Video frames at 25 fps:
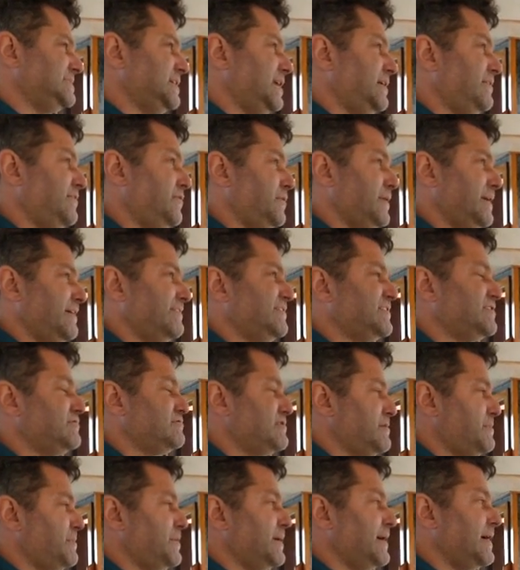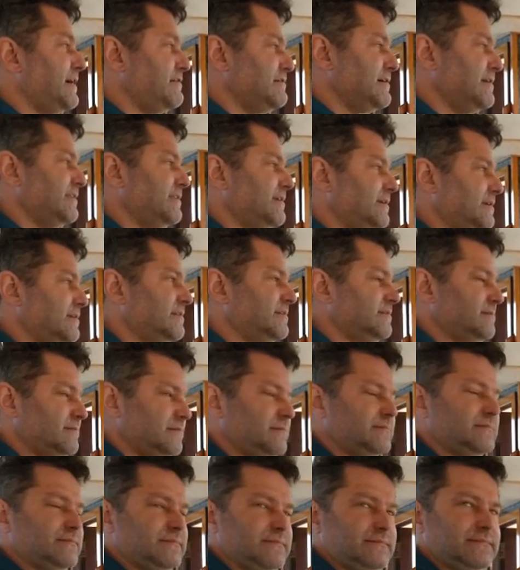If we have to repair it,
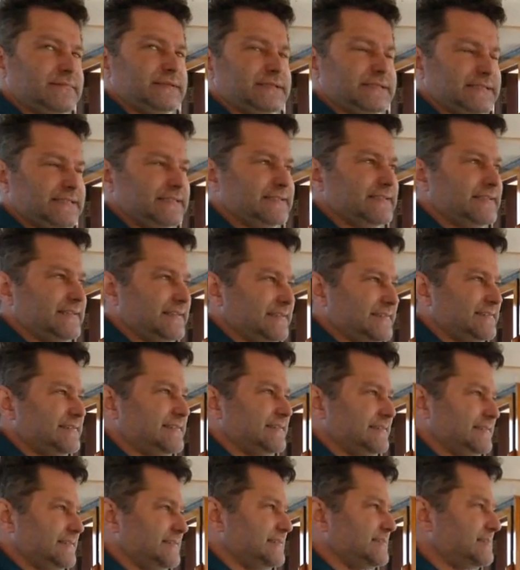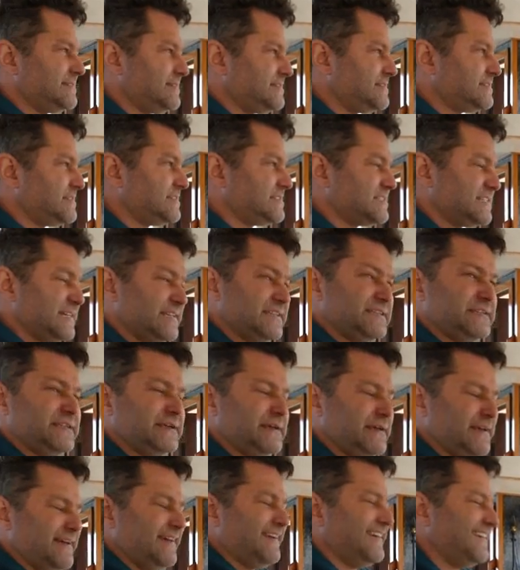then it's a sad
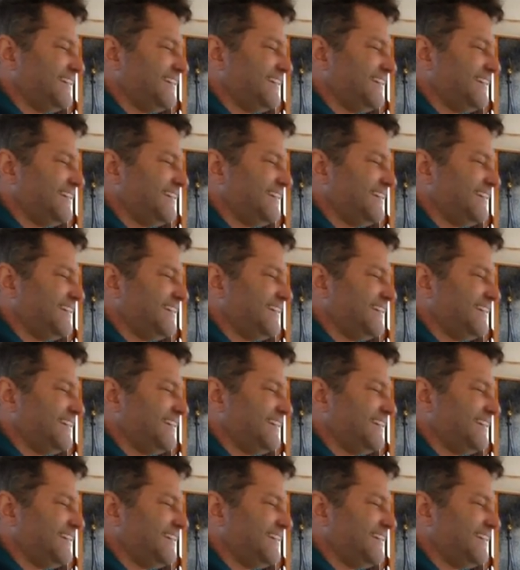day.